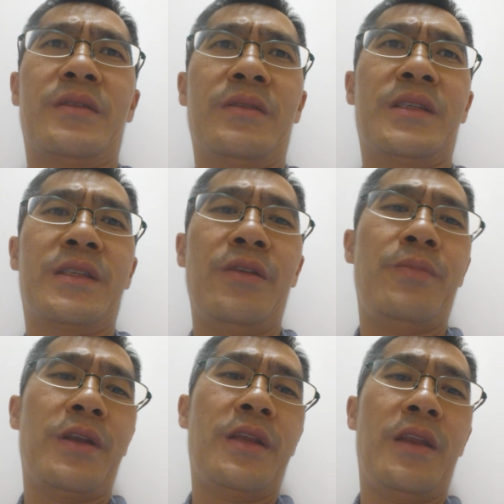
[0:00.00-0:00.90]
the
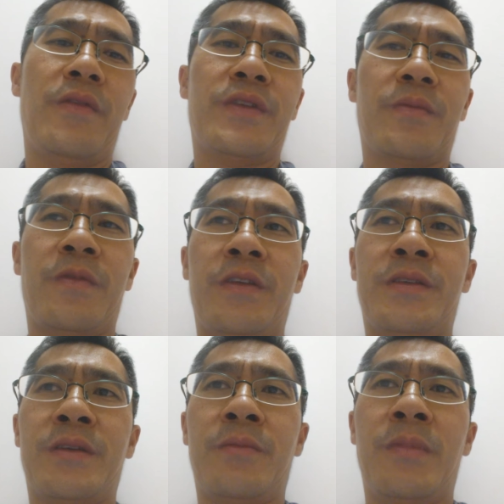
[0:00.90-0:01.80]
stupidity of some of
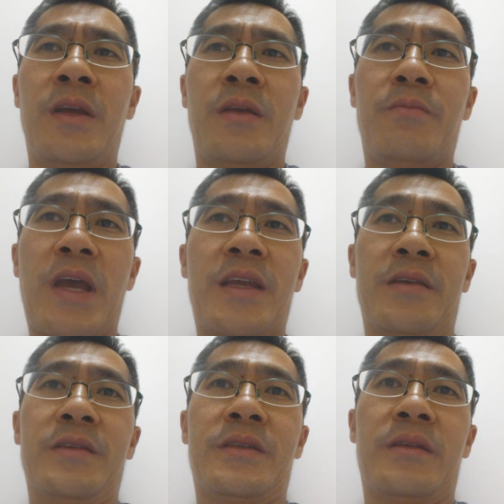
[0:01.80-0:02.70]
his
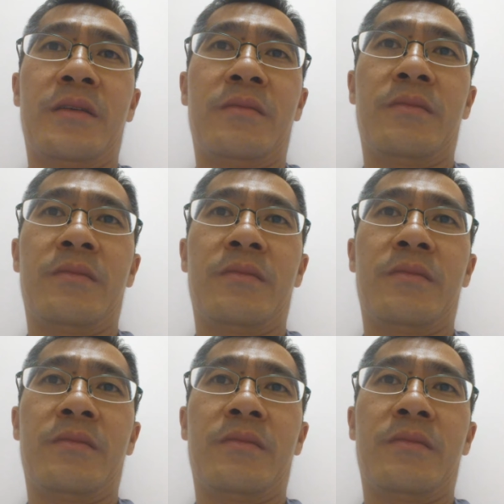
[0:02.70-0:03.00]
backers.